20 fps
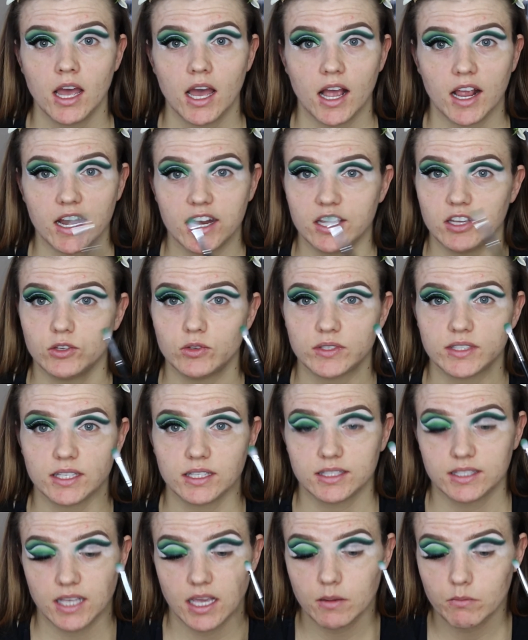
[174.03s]
I'm going to use the
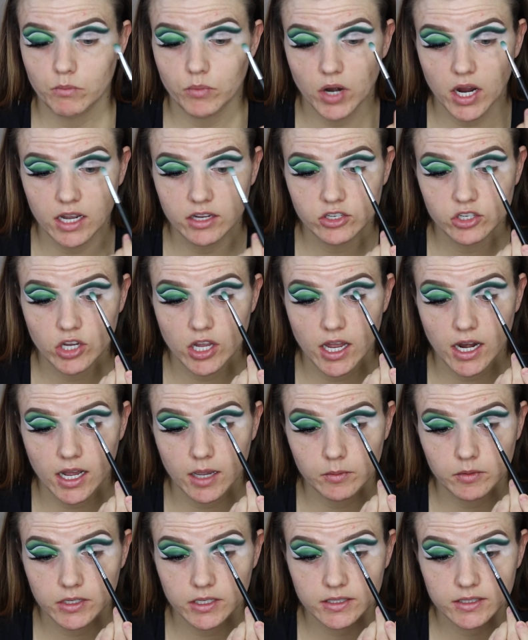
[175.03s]
same brush, and
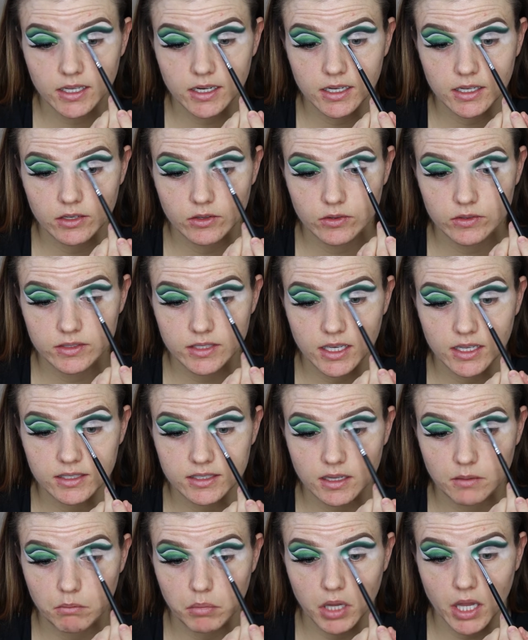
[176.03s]
I'm just going to use it
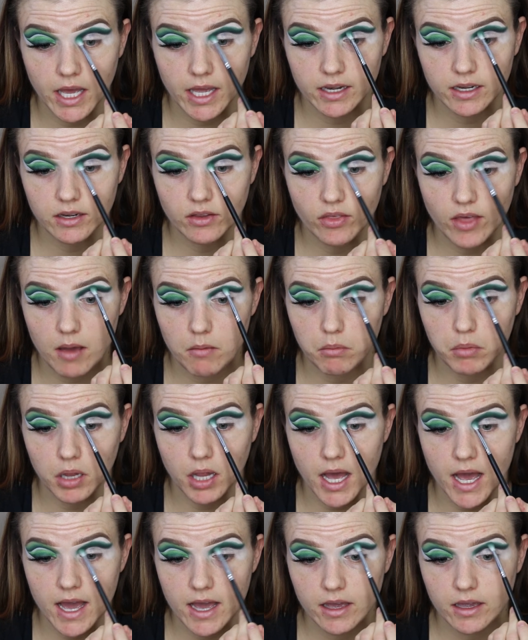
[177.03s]
to blend that
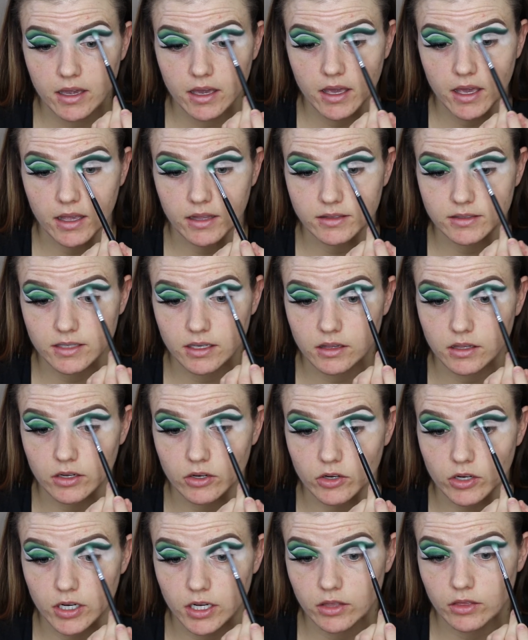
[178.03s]
black into the
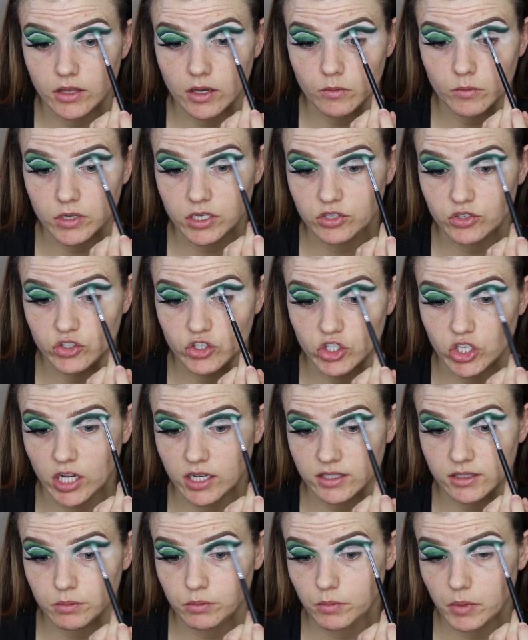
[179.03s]
green that we
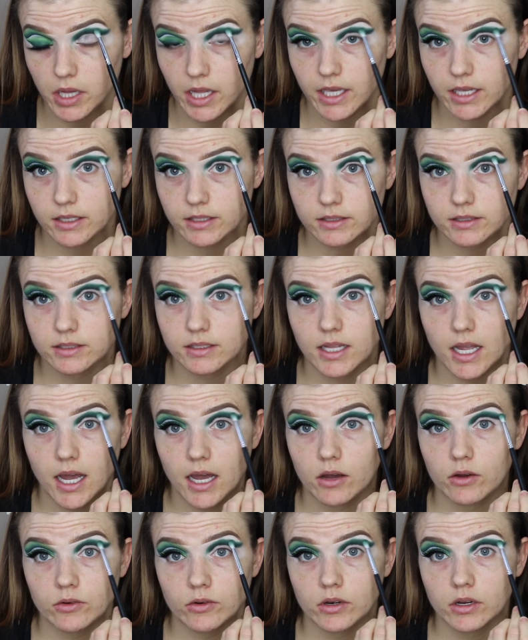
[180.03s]
just placed
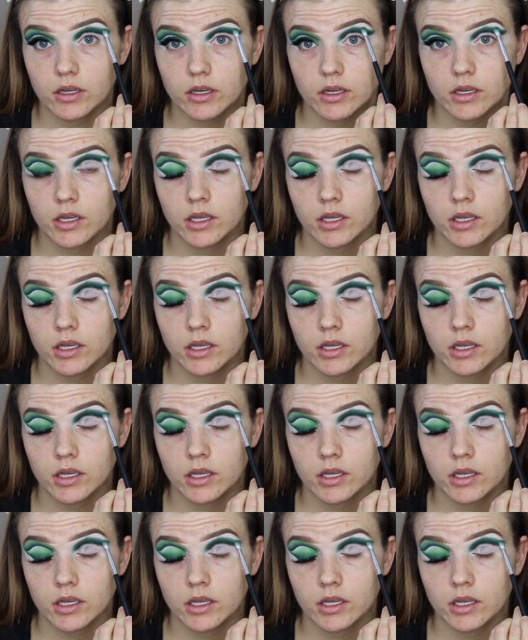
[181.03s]
down.